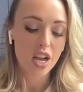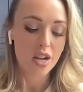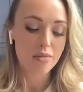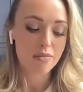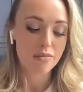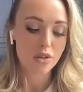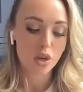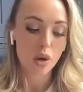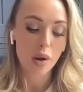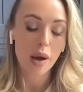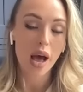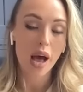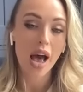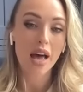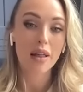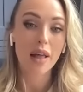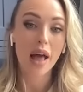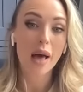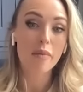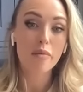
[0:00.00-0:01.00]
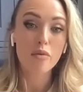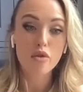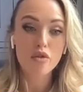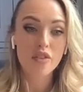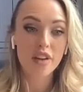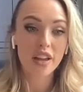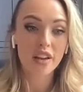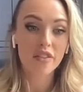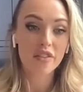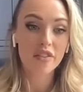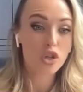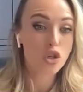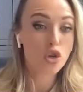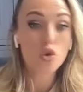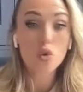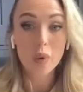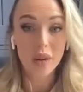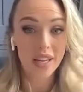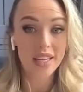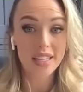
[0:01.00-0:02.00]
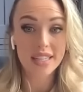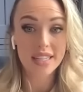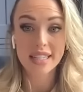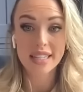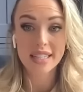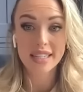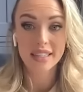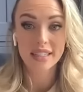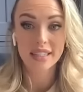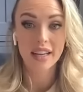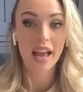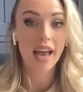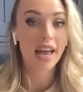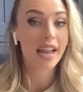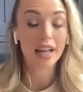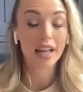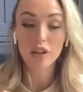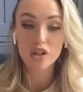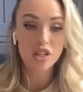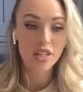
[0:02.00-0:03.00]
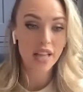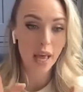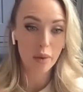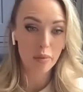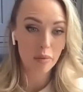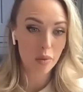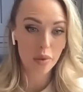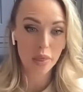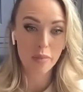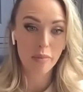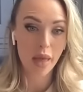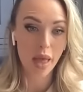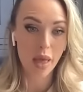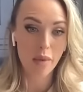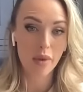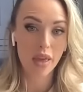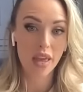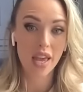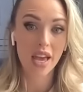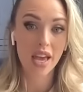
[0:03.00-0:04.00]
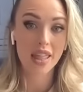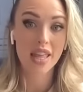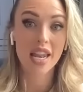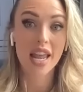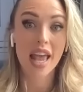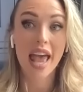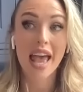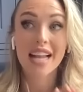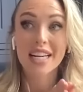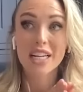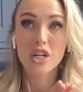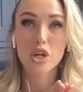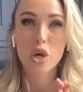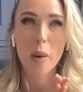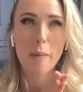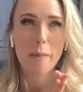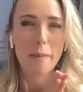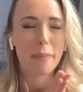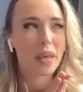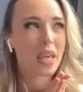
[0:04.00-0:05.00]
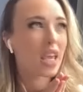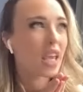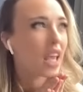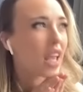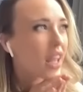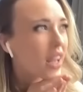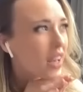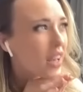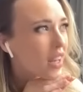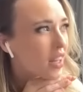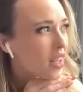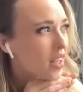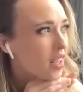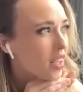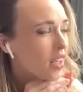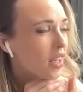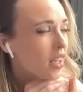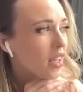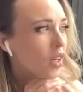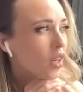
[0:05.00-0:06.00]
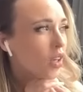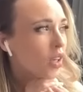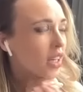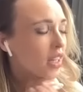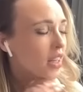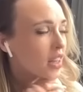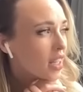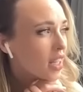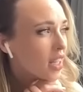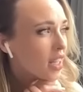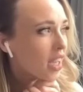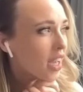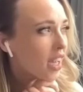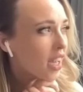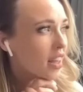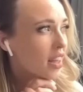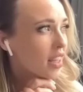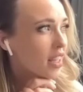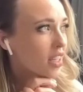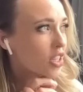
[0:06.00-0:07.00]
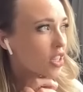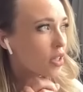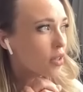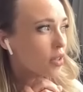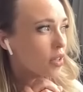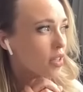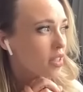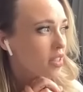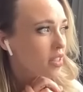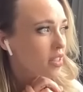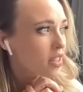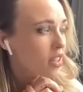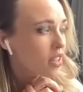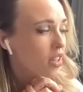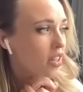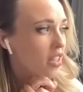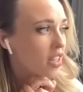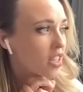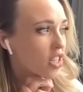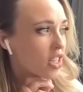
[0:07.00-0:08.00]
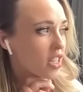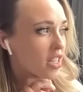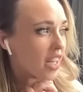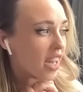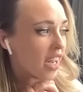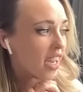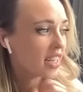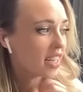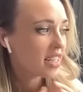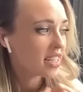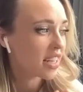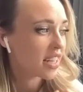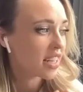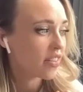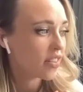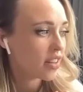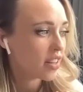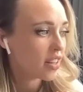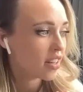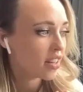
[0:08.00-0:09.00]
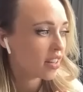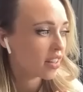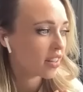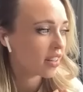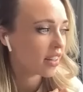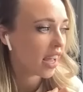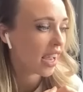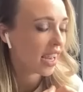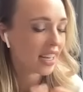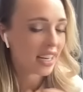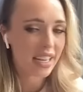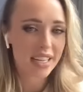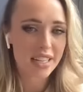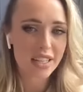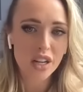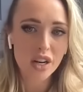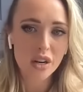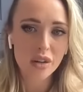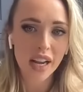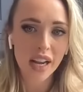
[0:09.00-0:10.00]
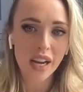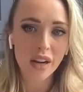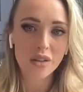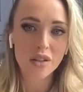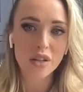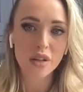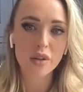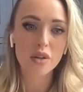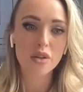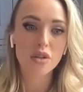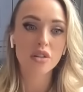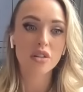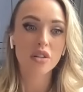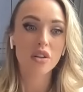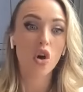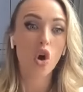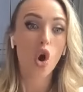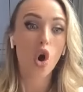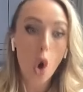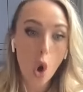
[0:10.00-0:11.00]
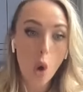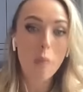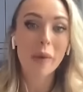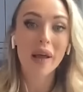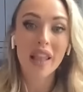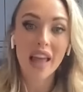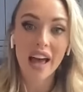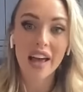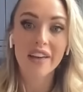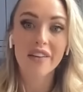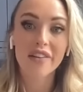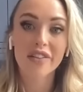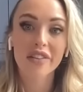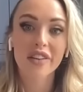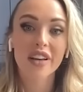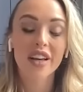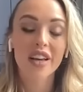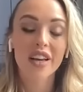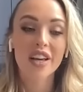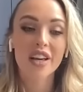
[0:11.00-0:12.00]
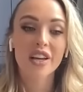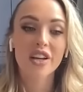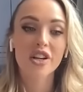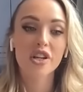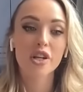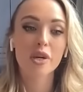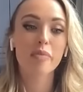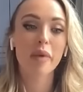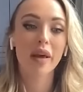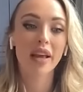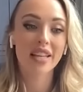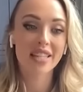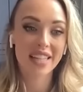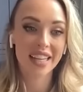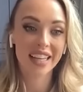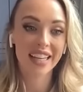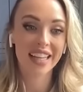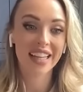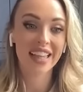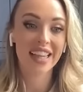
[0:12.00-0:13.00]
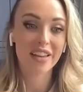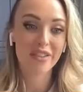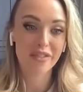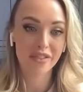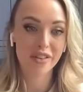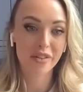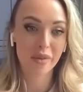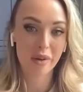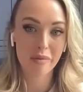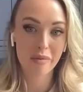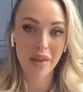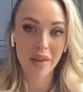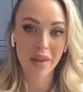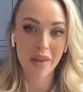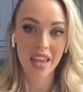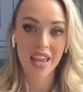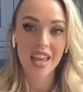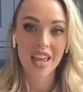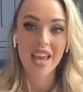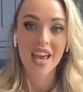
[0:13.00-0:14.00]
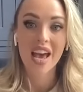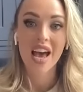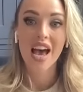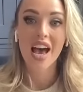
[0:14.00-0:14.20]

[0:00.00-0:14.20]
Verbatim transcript: Um, so I'll I'll move in for two weeks and I'll just help you with the baby. And then it ended up being, I think I think she was oh, I think she died seven nine years ago now. So it was all my life she basically lived with me